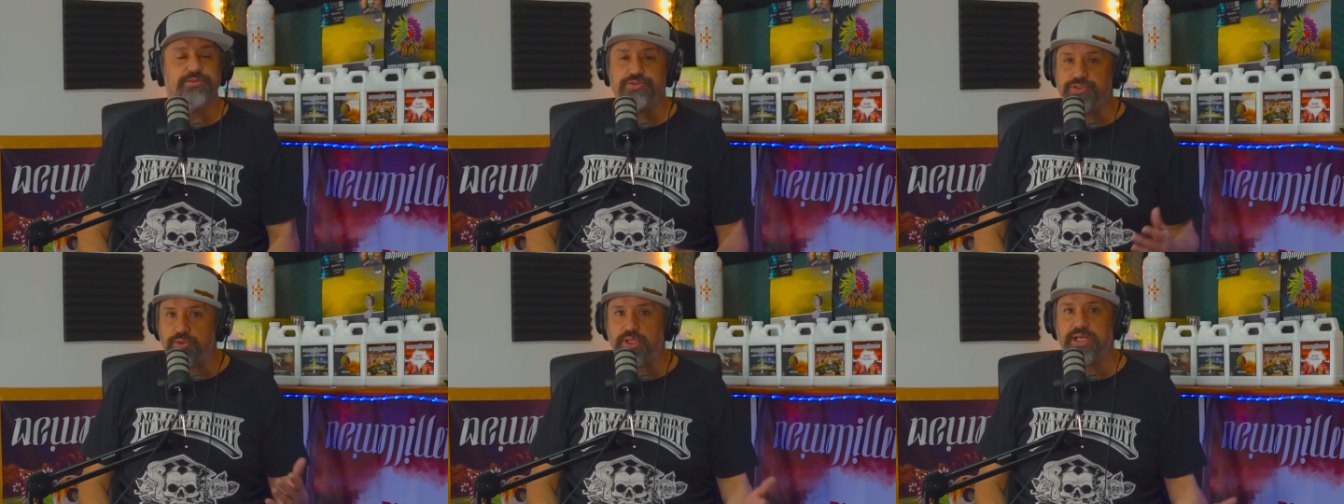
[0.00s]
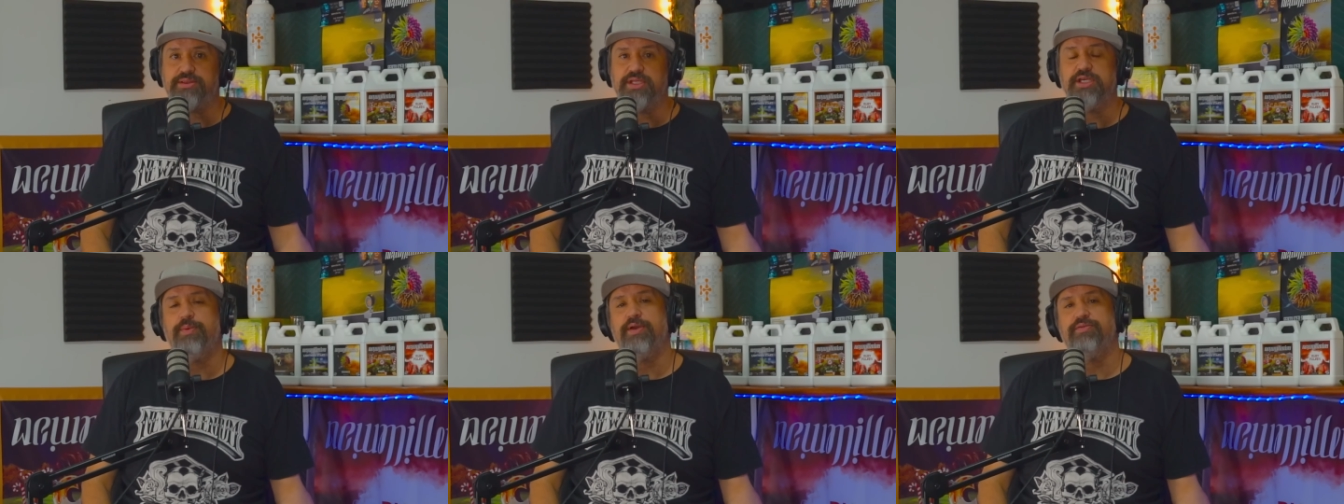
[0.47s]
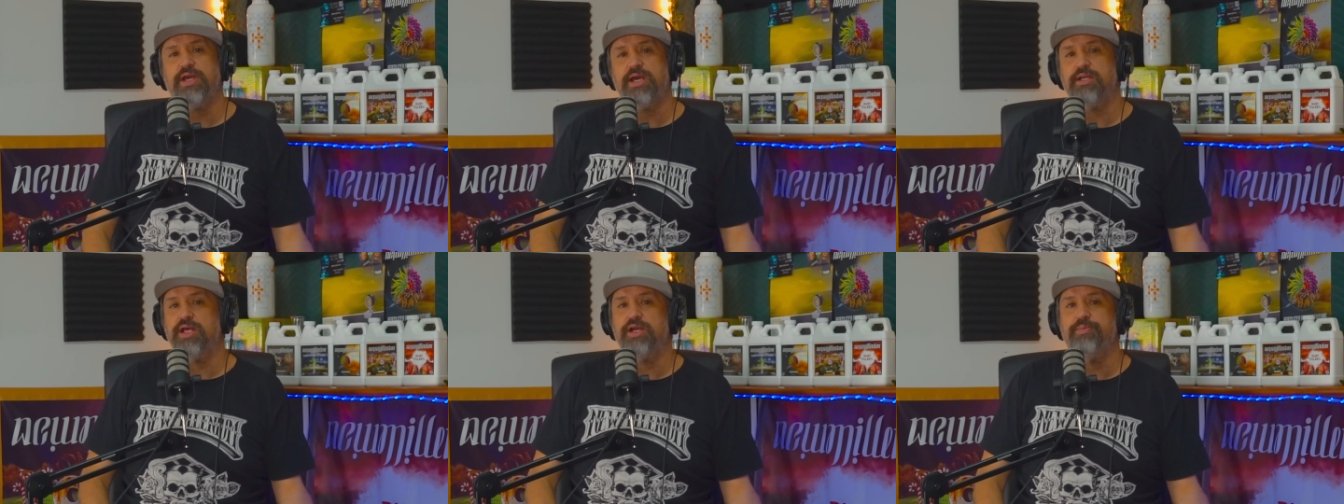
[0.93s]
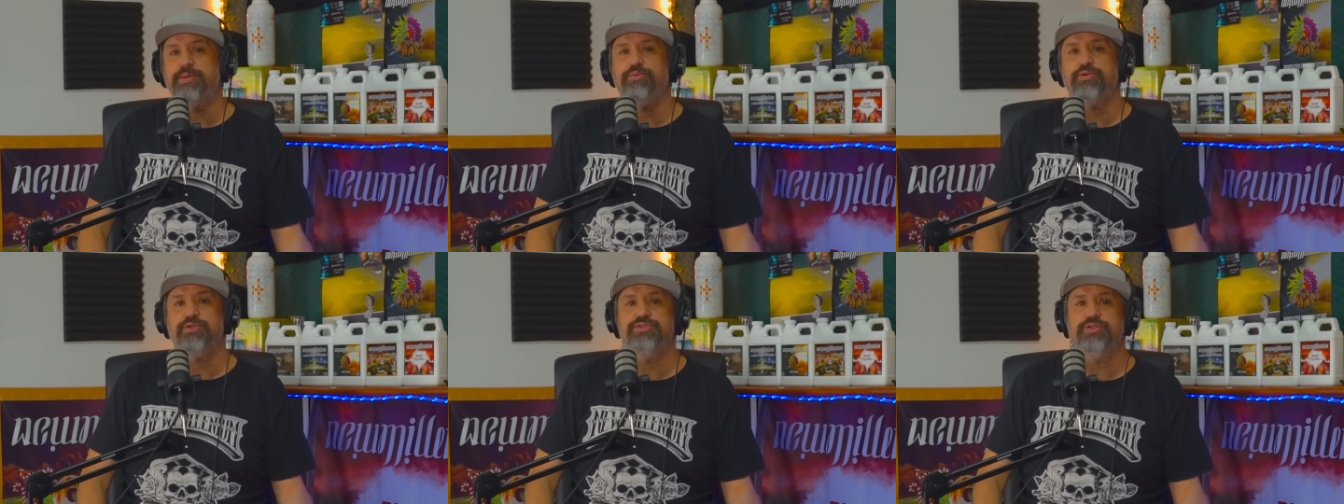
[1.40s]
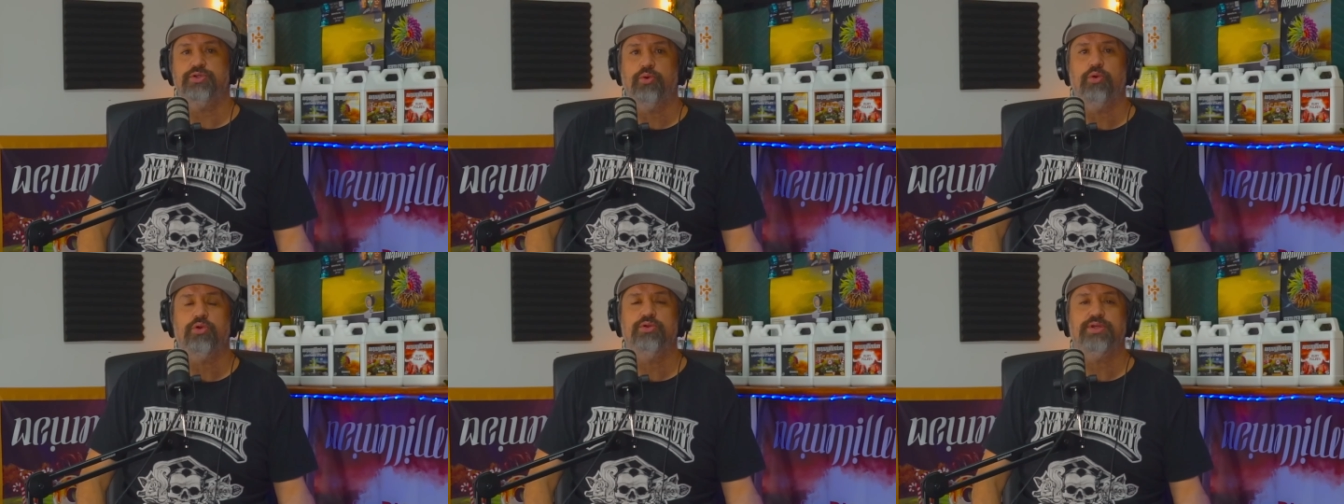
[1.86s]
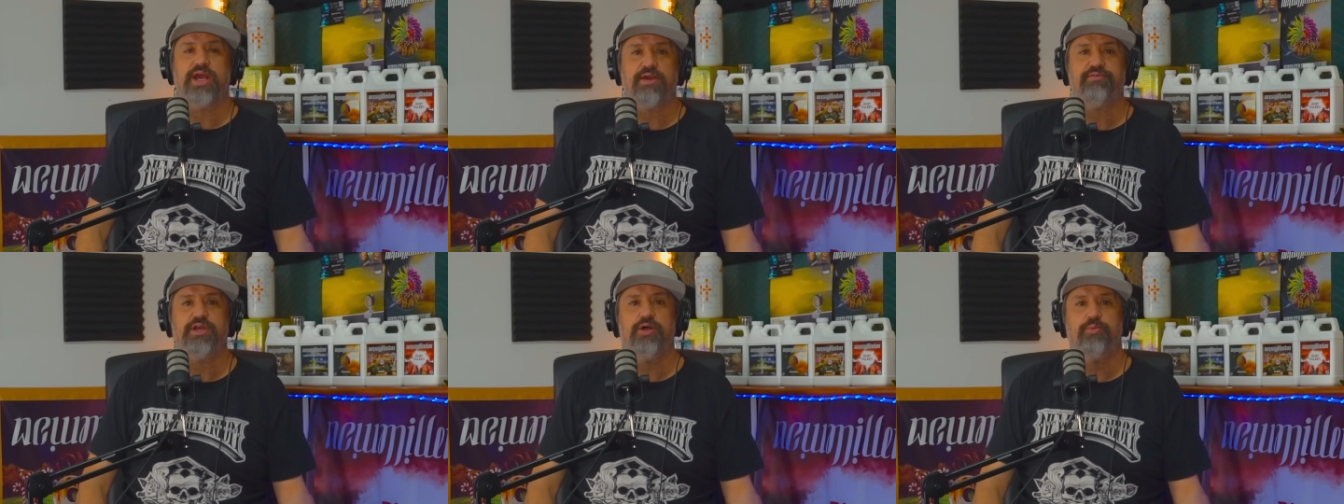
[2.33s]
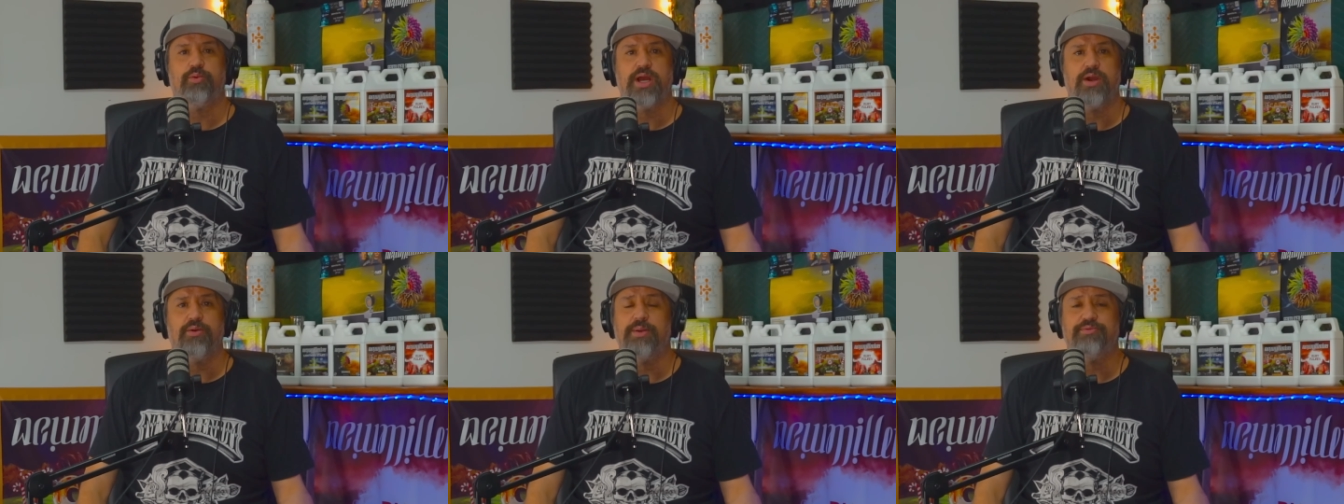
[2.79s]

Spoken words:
Yep. So think about that. A lot of people are using the quarter and the half gallon per hour.